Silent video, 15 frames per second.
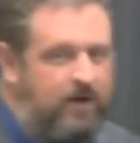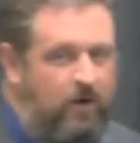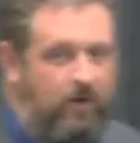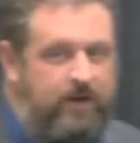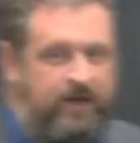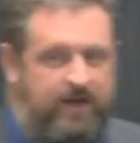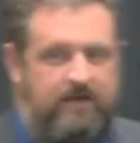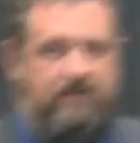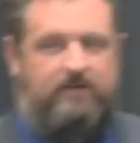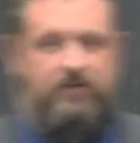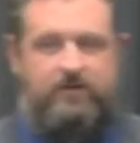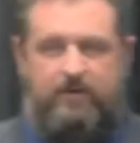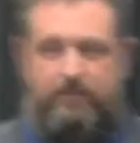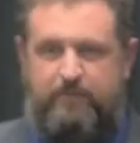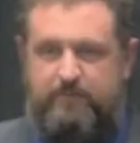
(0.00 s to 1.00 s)
going into
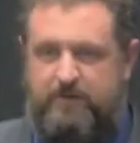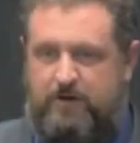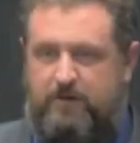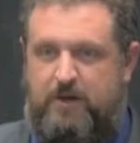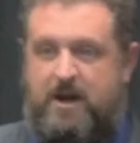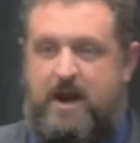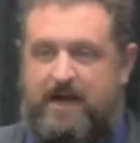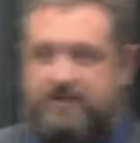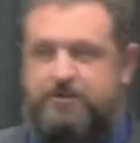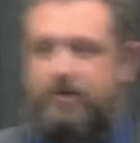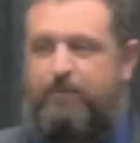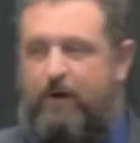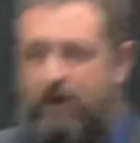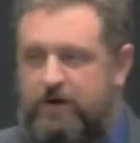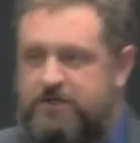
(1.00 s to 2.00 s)
the, you know, the
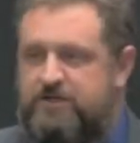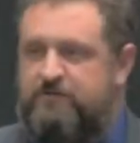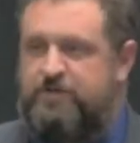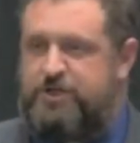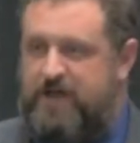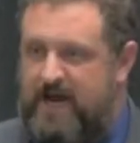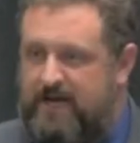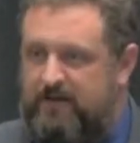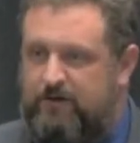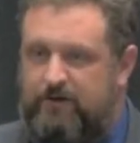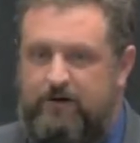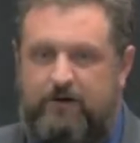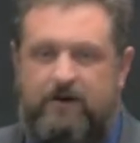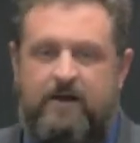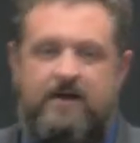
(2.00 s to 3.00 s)
nicer parts of
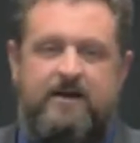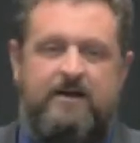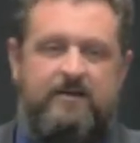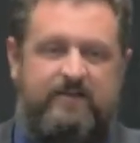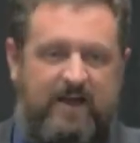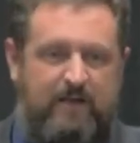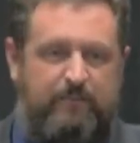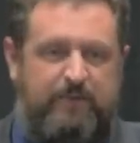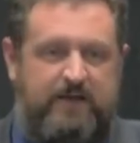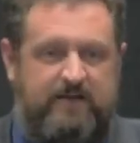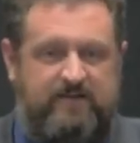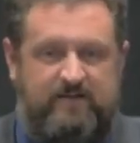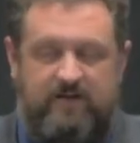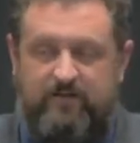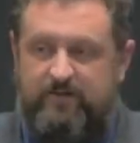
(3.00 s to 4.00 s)
Chandler, Tempe,
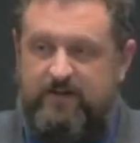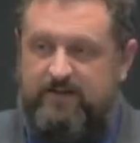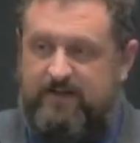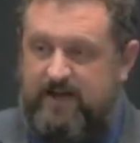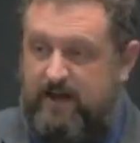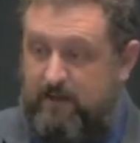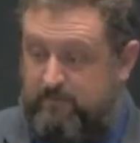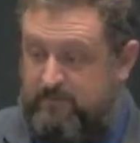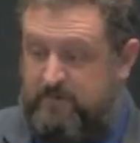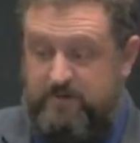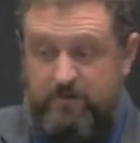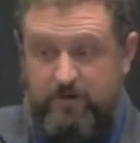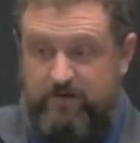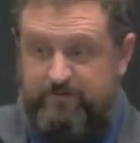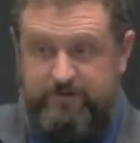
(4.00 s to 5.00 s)
and stuff like that, and we've been
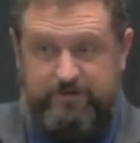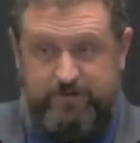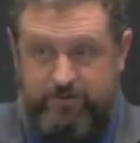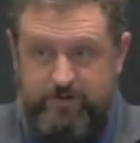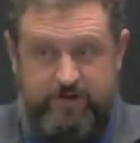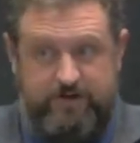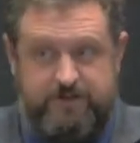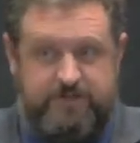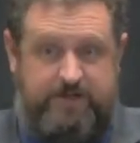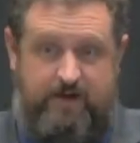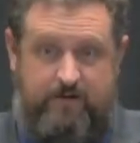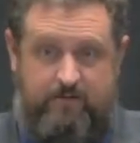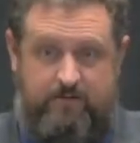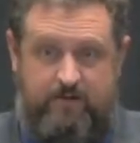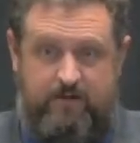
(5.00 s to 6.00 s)
doing it for two years
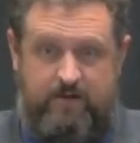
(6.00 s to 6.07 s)
now.